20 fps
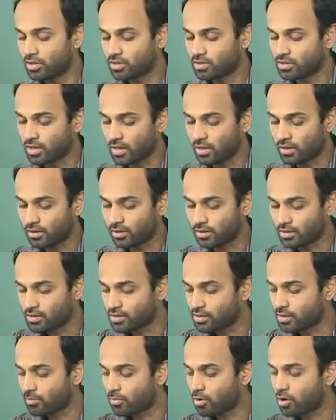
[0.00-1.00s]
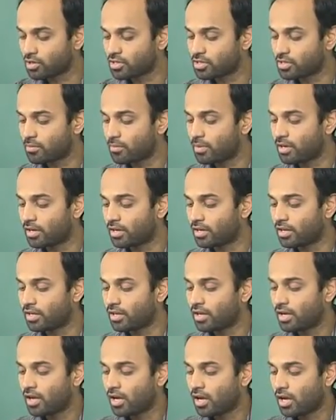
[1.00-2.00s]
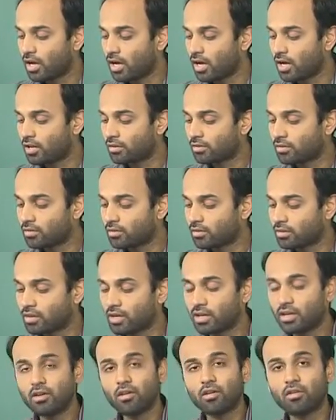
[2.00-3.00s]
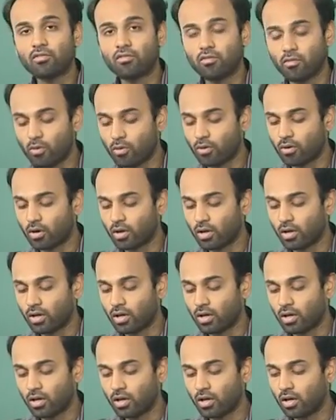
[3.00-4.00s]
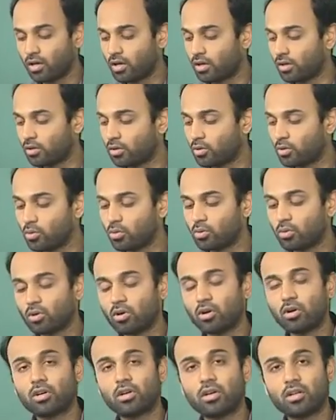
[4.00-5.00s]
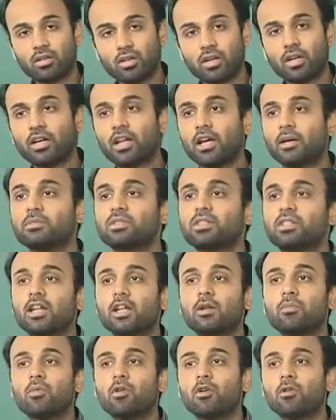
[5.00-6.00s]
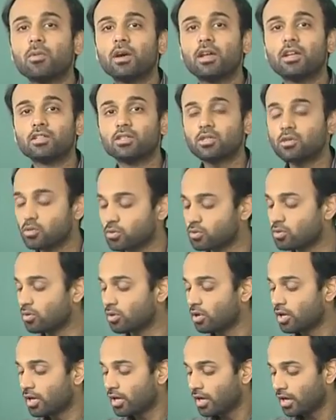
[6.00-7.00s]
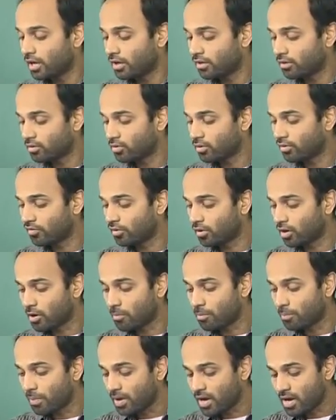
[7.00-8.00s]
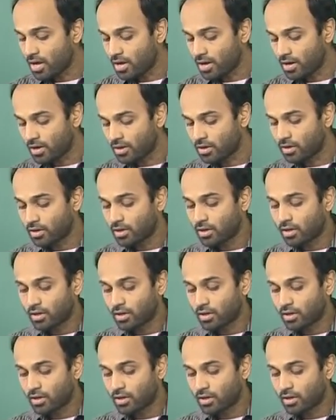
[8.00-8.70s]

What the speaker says: This is approximately 3 or 4 2 or 3 times 10 power minus 2. So, if you compare it,